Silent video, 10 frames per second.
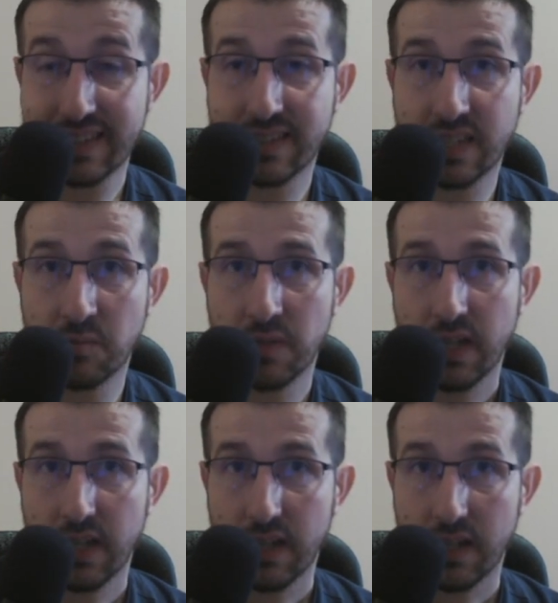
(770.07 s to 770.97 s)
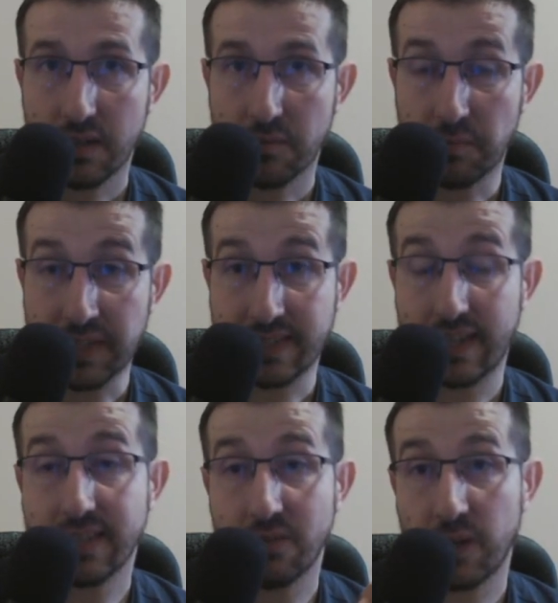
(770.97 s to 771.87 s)
team,
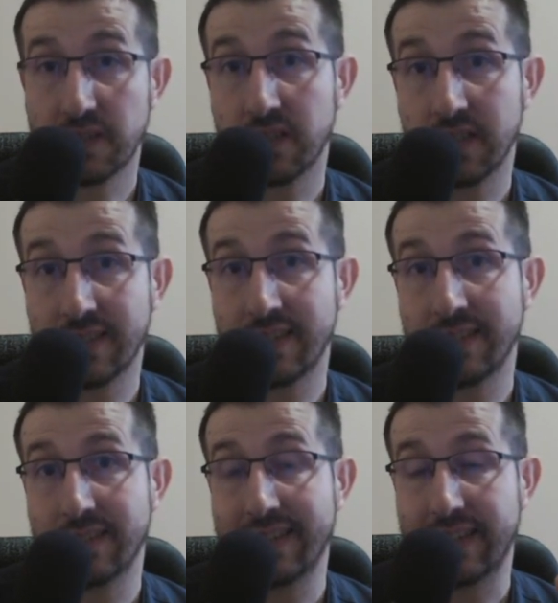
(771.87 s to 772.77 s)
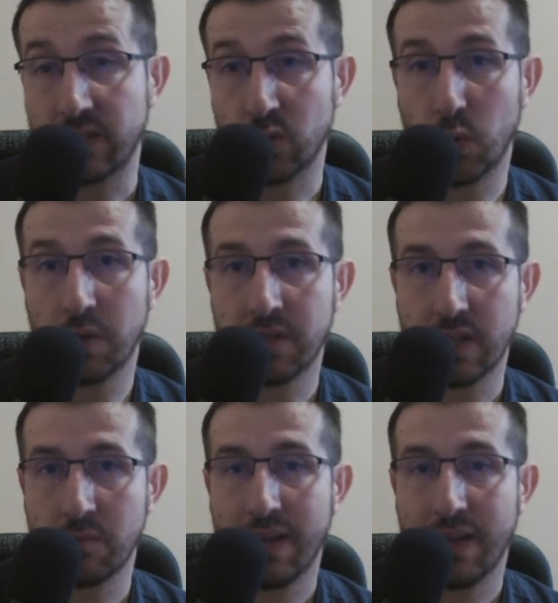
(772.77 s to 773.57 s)
besides the fact that it is an extreme team,